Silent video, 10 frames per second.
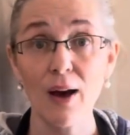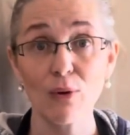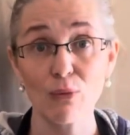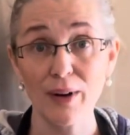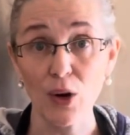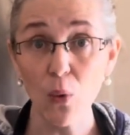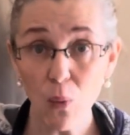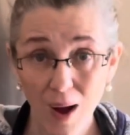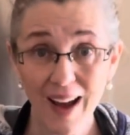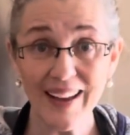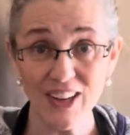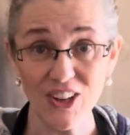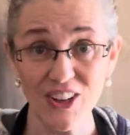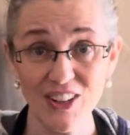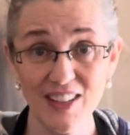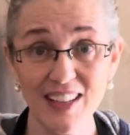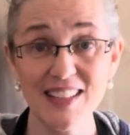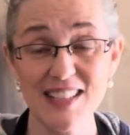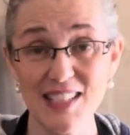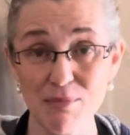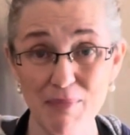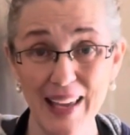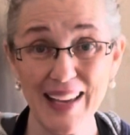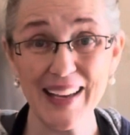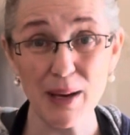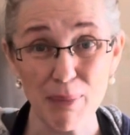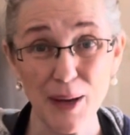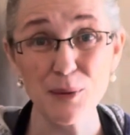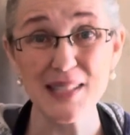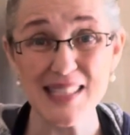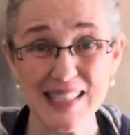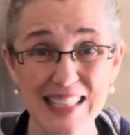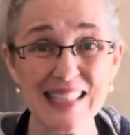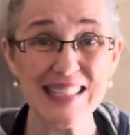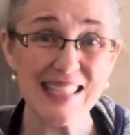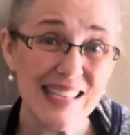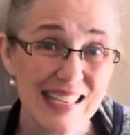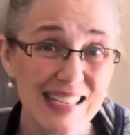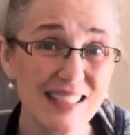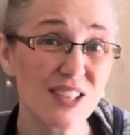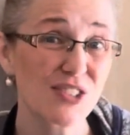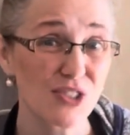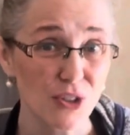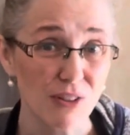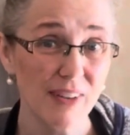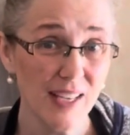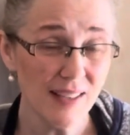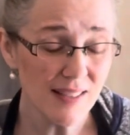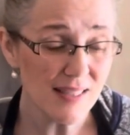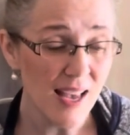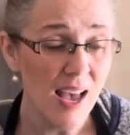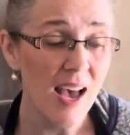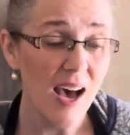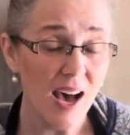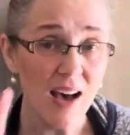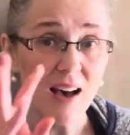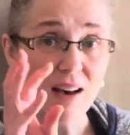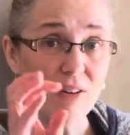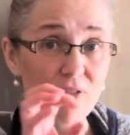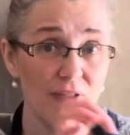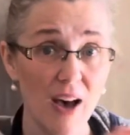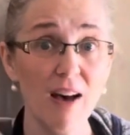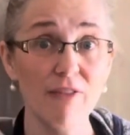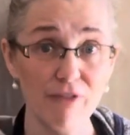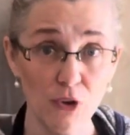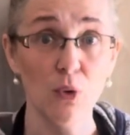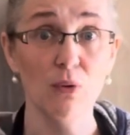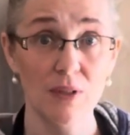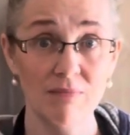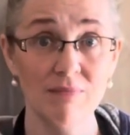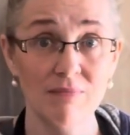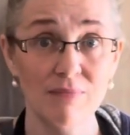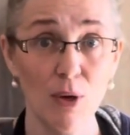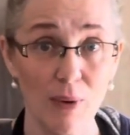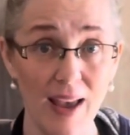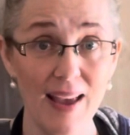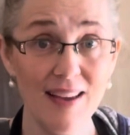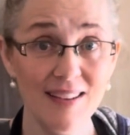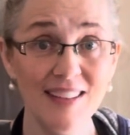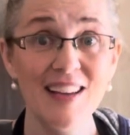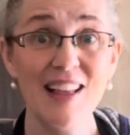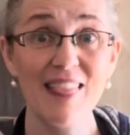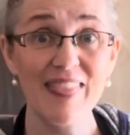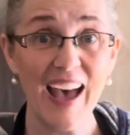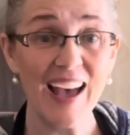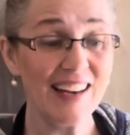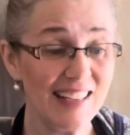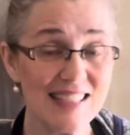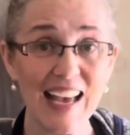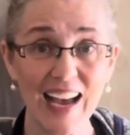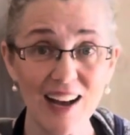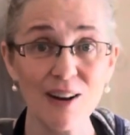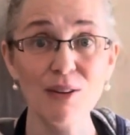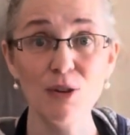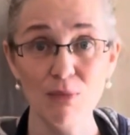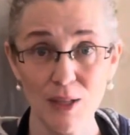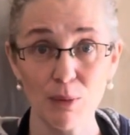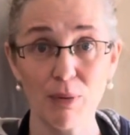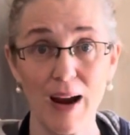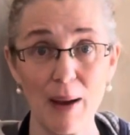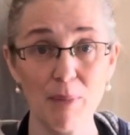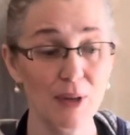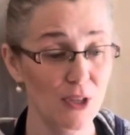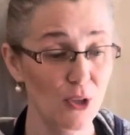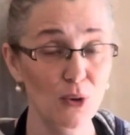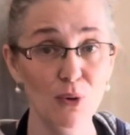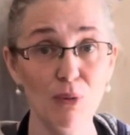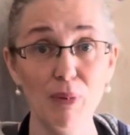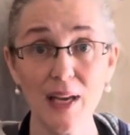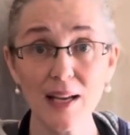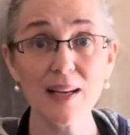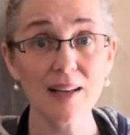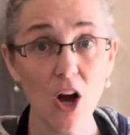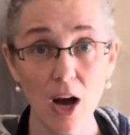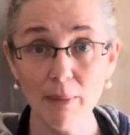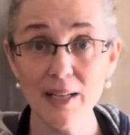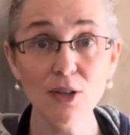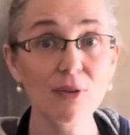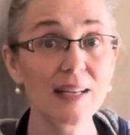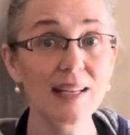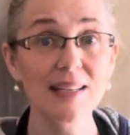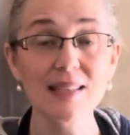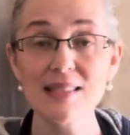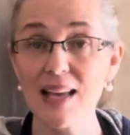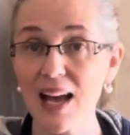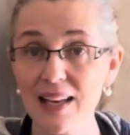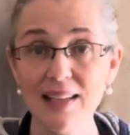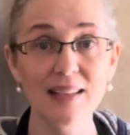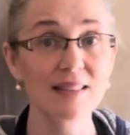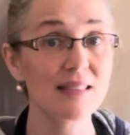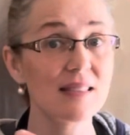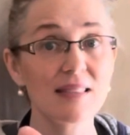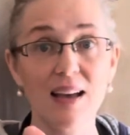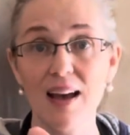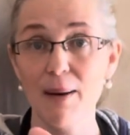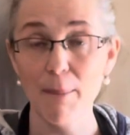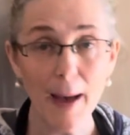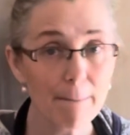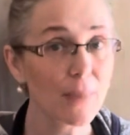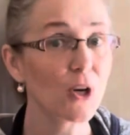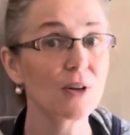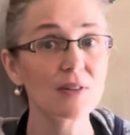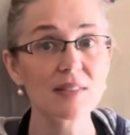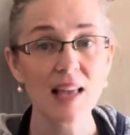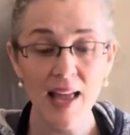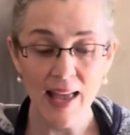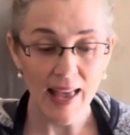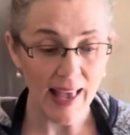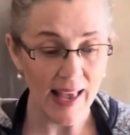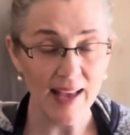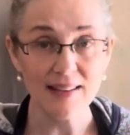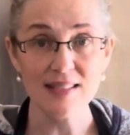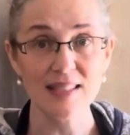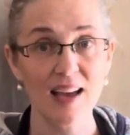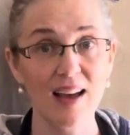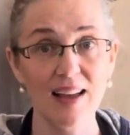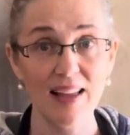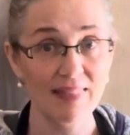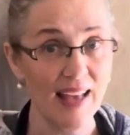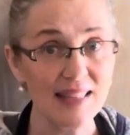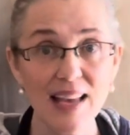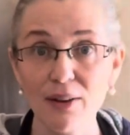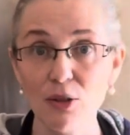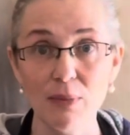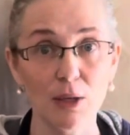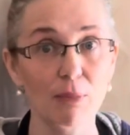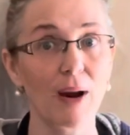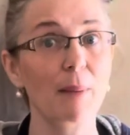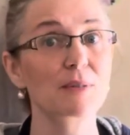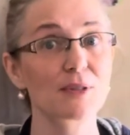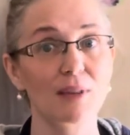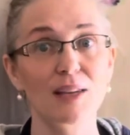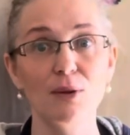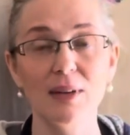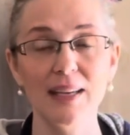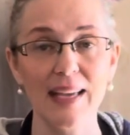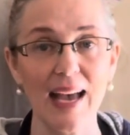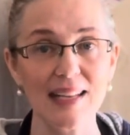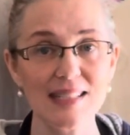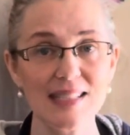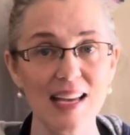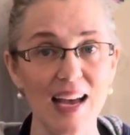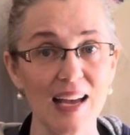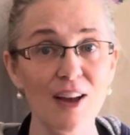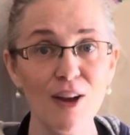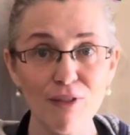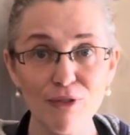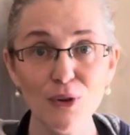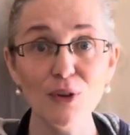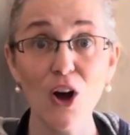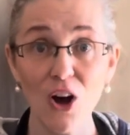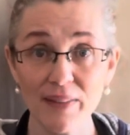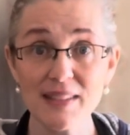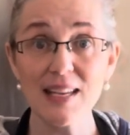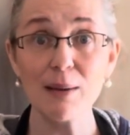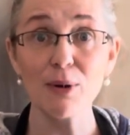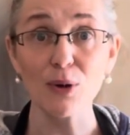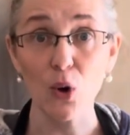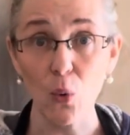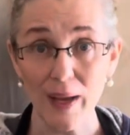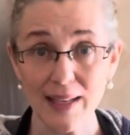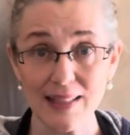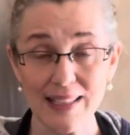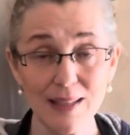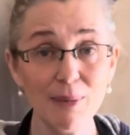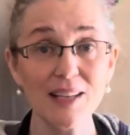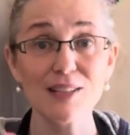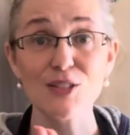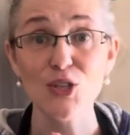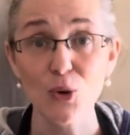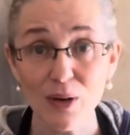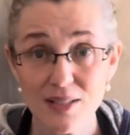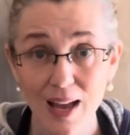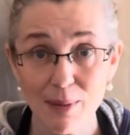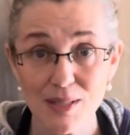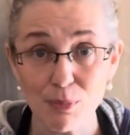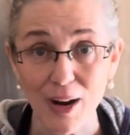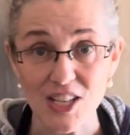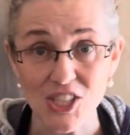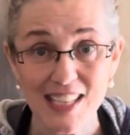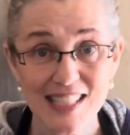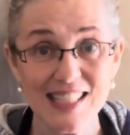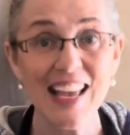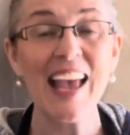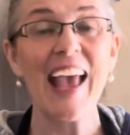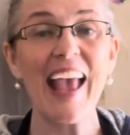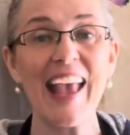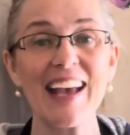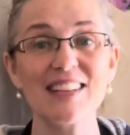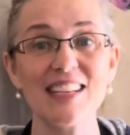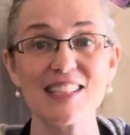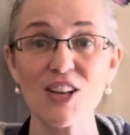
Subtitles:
required to make about 16 servings of food, okay? That is how you meal prep. You pick common ingredients, onions, peppers, and that's how you meal prep, so that you can get food on the table quickly, because your time is precious, and it's